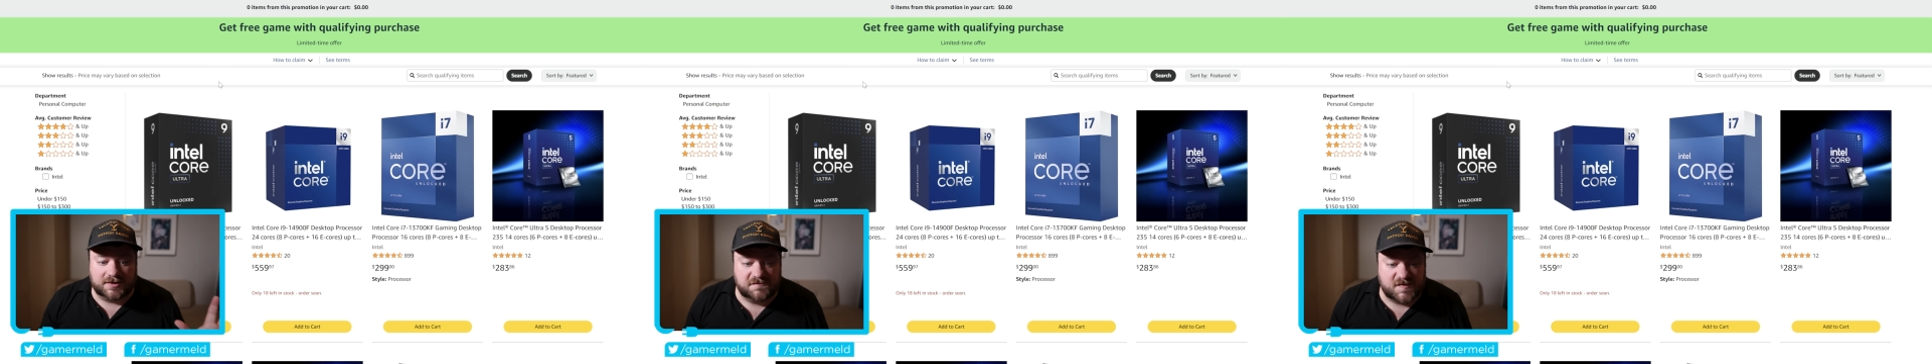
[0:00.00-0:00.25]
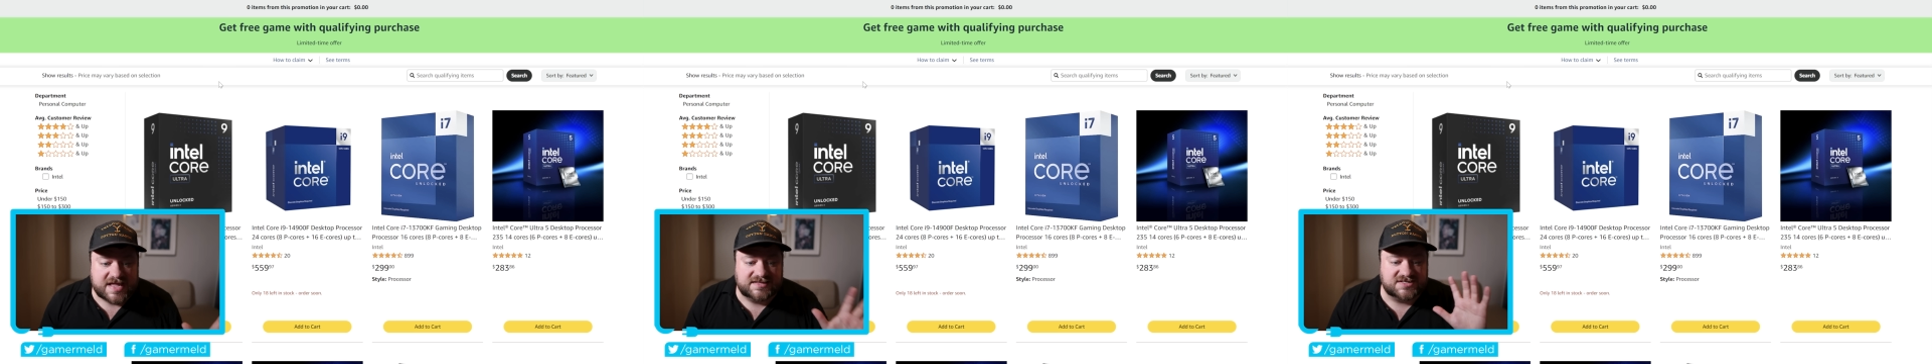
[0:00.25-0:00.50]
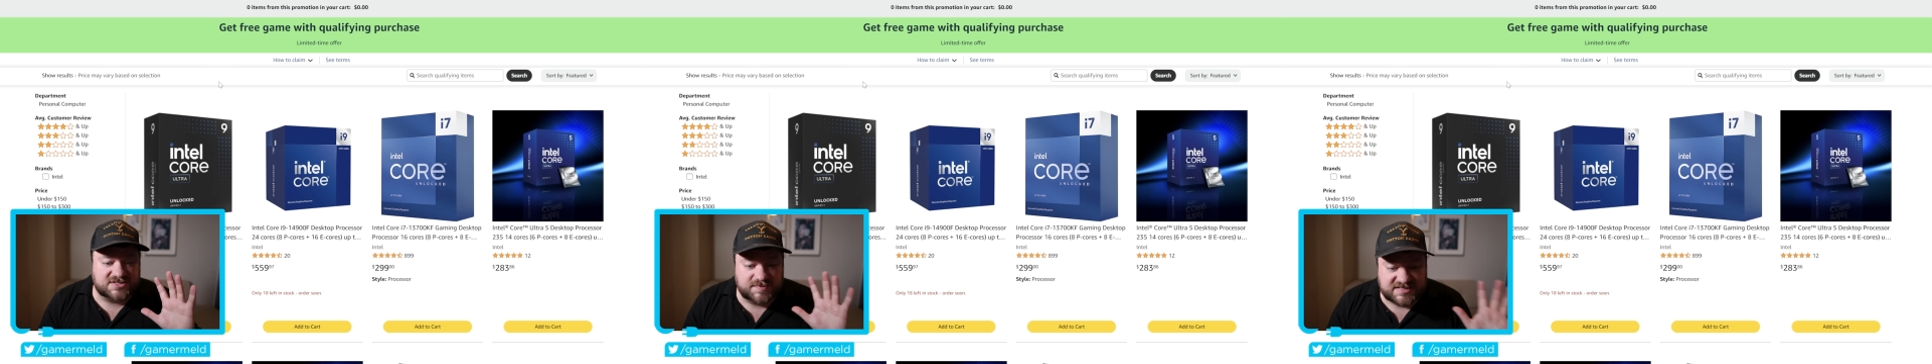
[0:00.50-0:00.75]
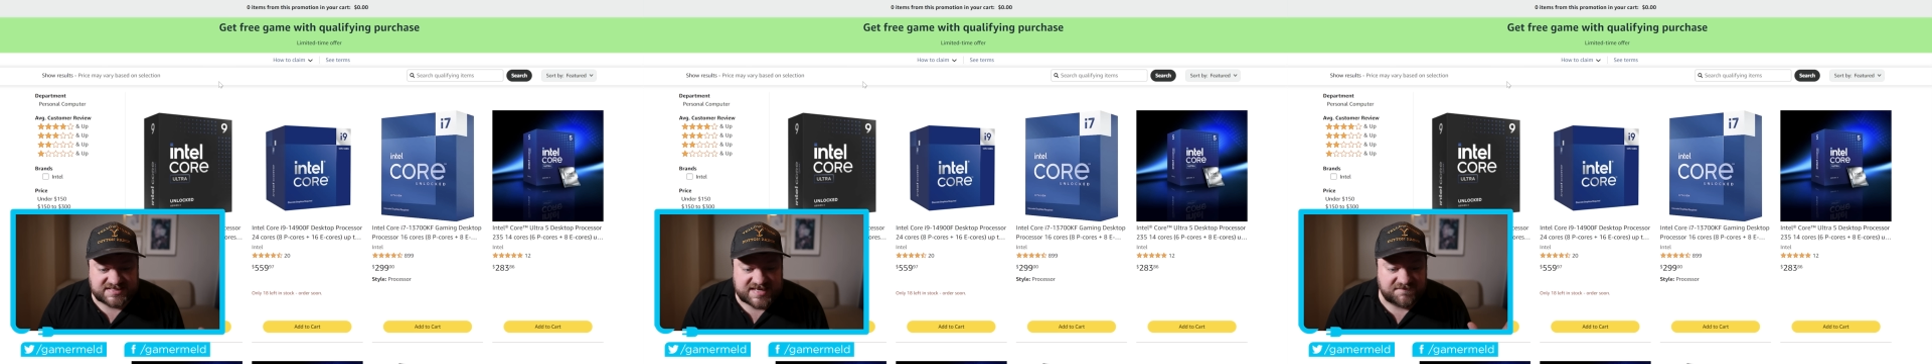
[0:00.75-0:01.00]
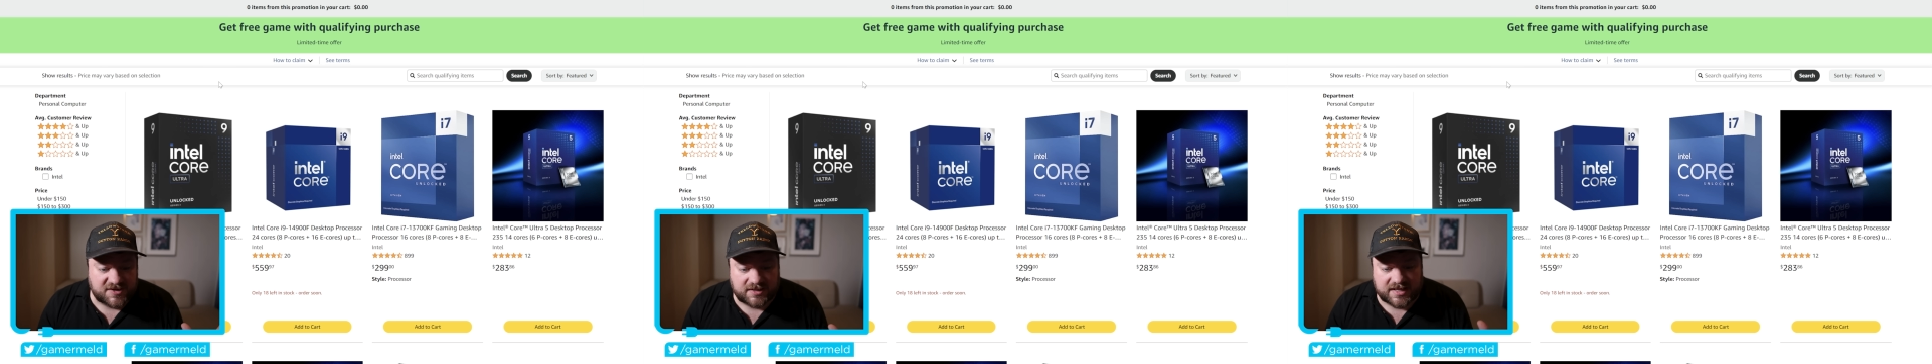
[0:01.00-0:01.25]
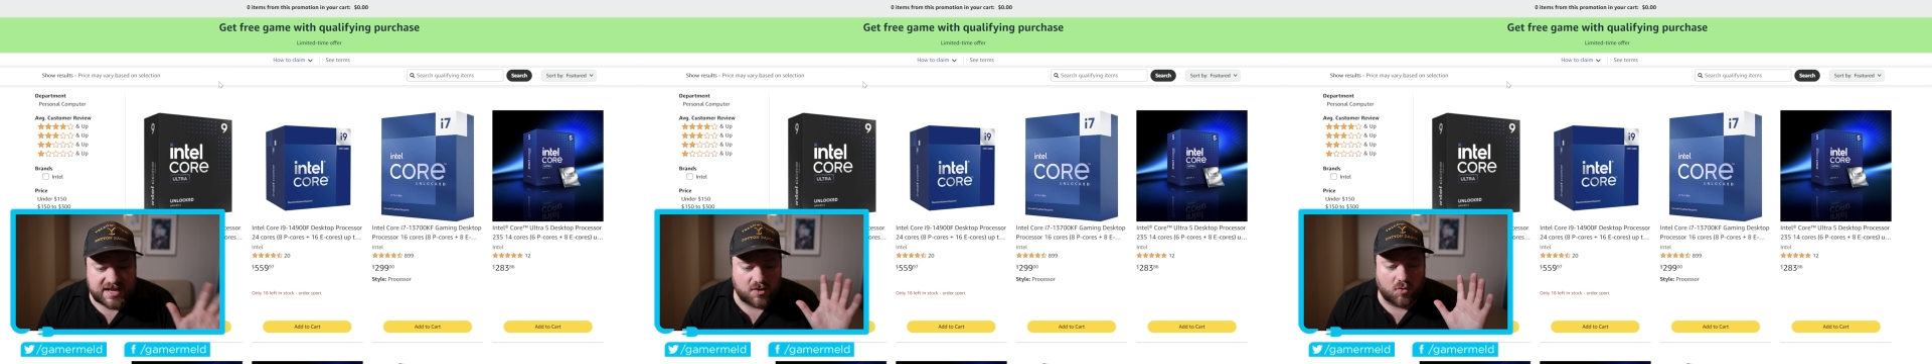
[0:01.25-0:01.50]
event
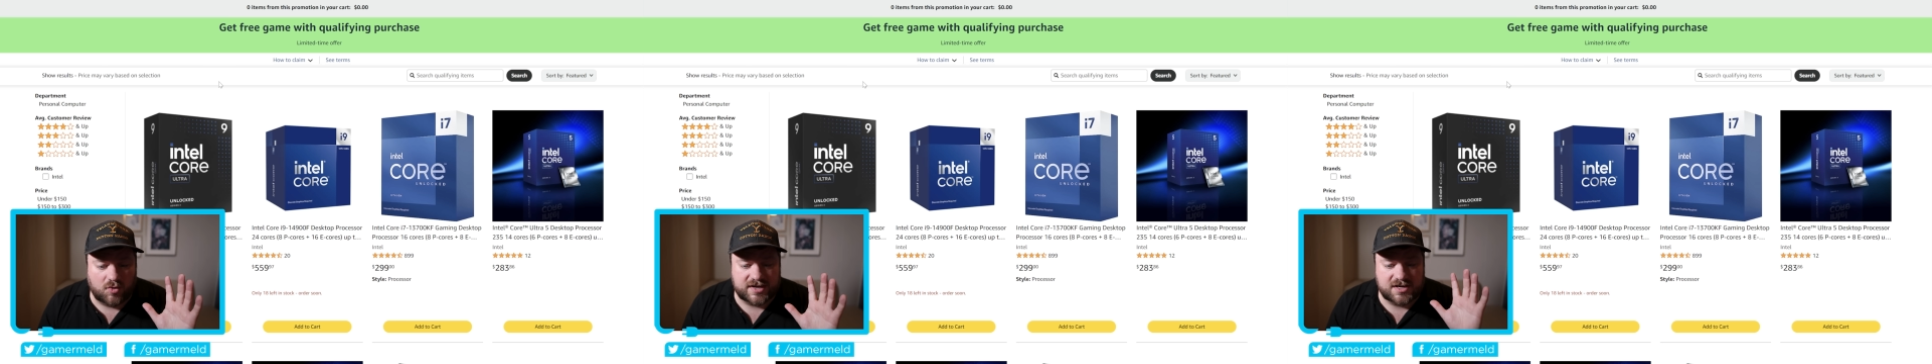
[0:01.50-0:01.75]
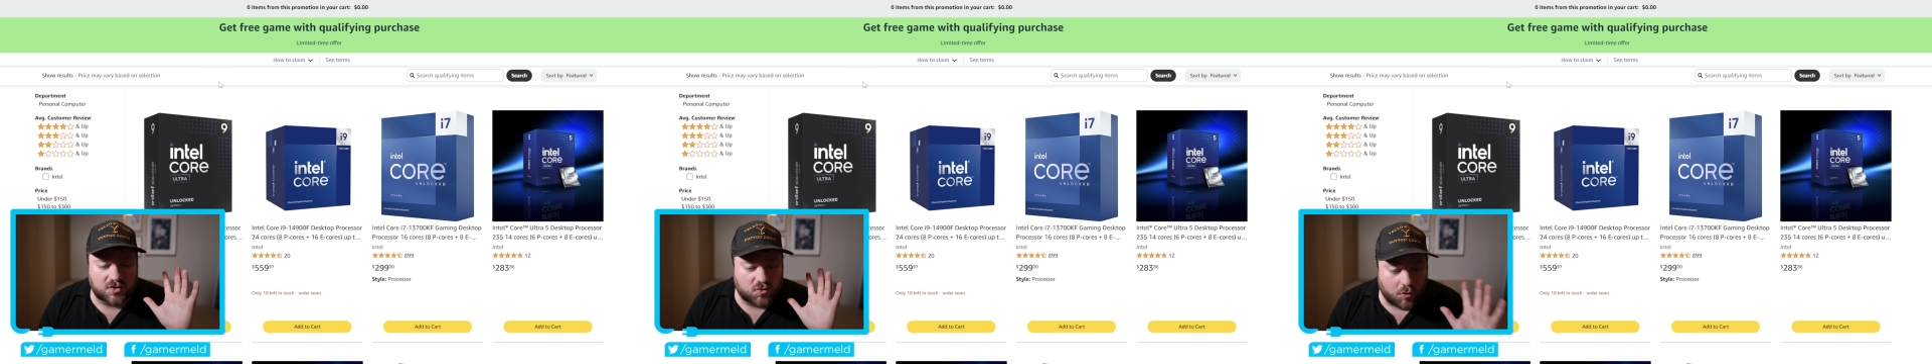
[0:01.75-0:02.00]
specifically on